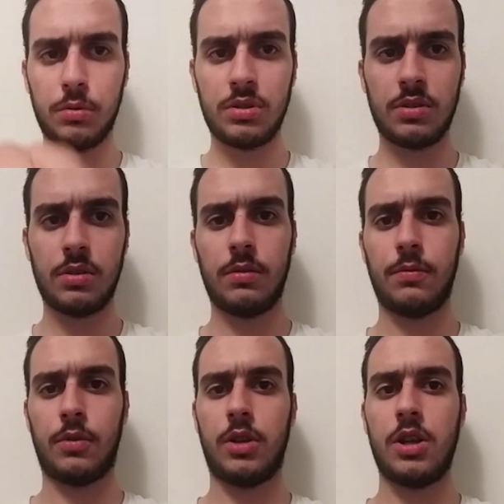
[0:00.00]
host
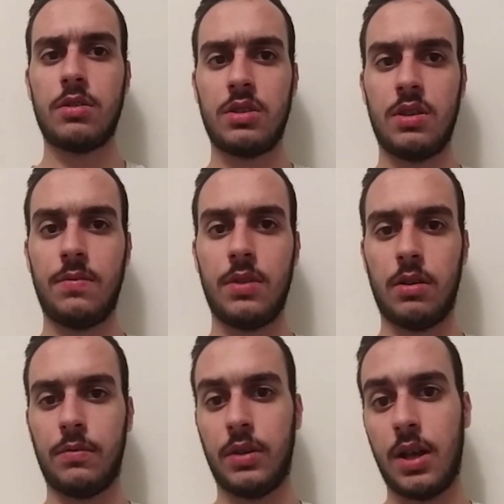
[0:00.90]
for Gearz
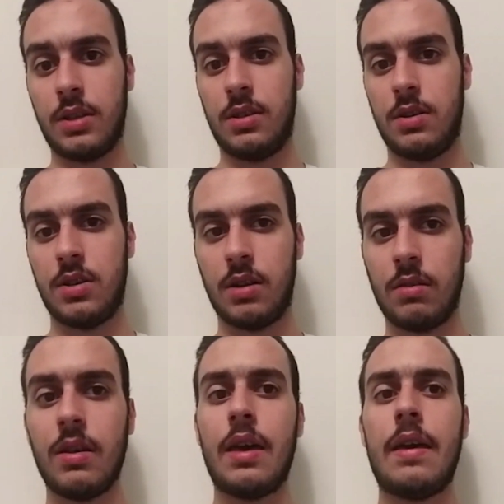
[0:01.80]
TV on Velocity
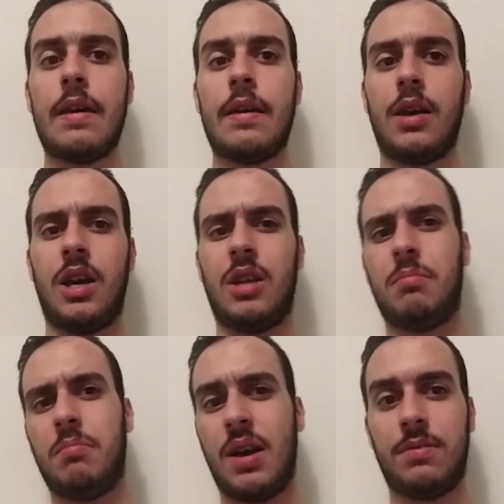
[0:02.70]
Channel
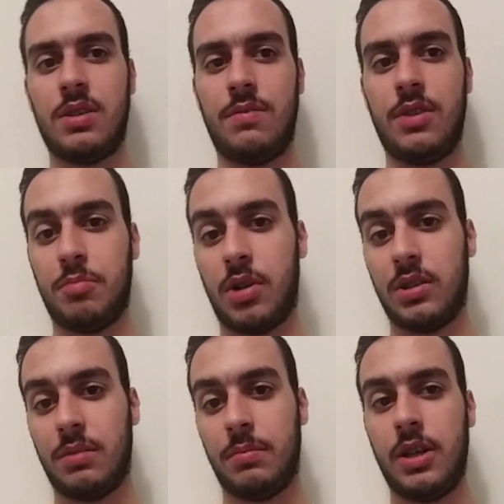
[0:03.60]
and MAV
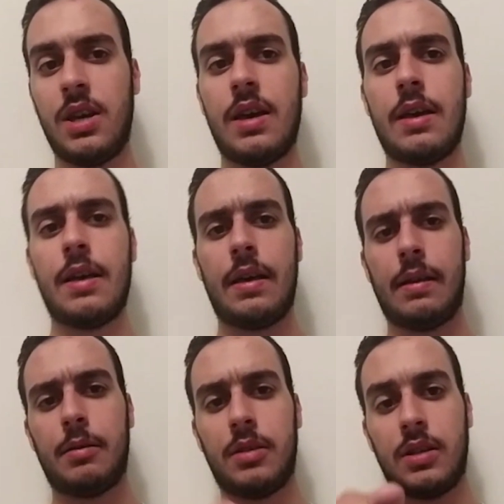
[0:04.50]
TV possibly.
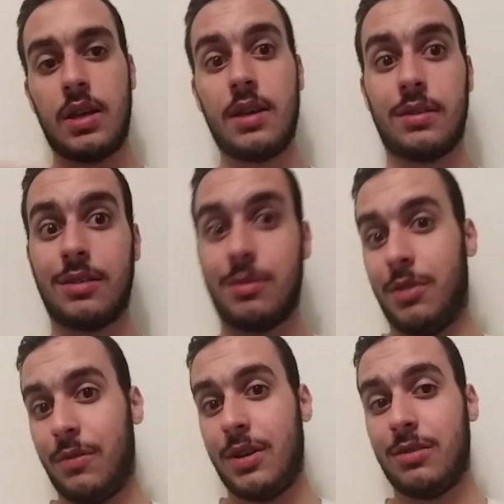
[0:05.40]
He's
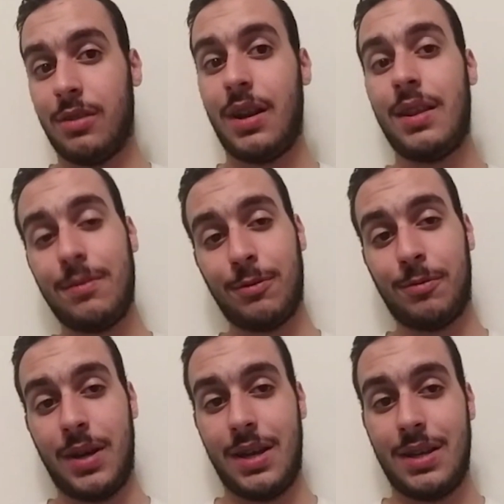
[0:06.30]
also motivational in
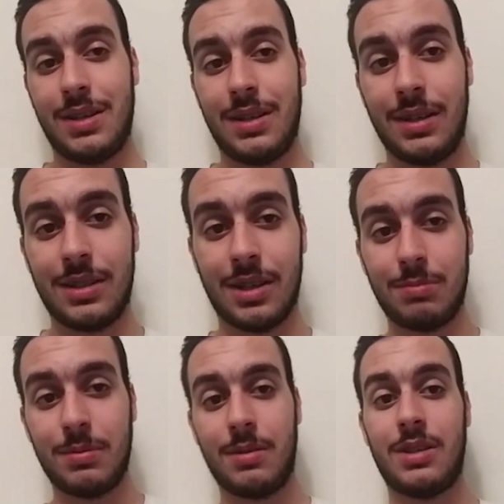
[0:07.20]
a different way. He
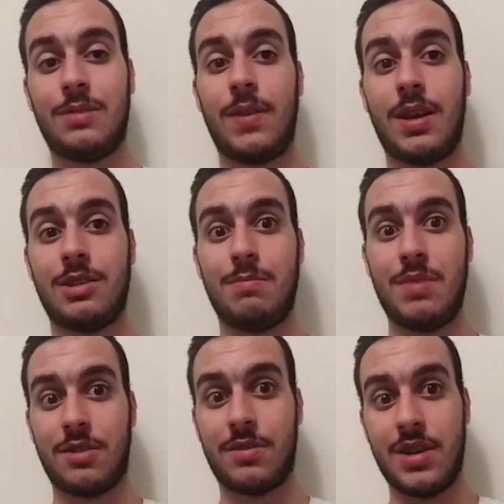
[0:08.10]
tells his
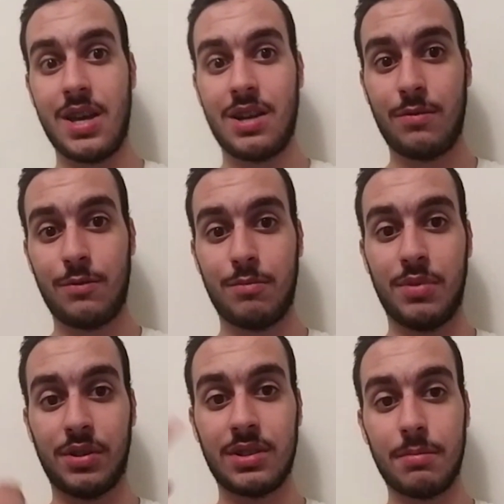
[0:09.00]
fans to be creative,
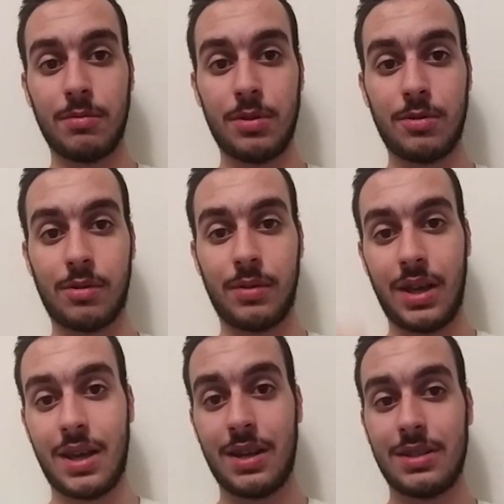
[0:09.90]
build something with
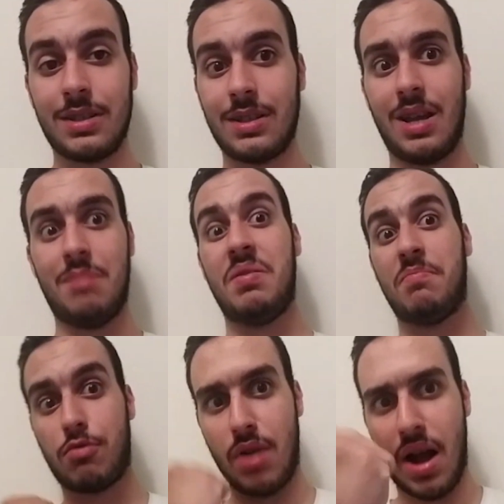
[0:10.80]
your own hands,
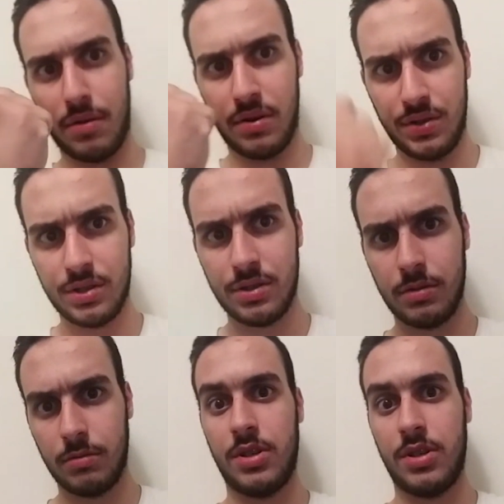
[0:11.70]
and be proud of it.